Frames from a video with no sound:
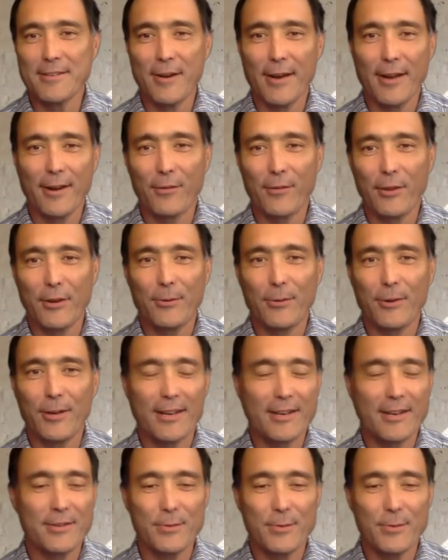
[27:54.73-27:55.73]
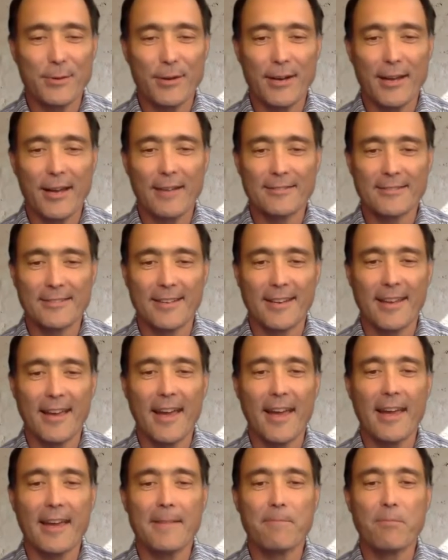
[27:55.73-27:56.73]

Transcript: So I don't think we'll get it sorted out today.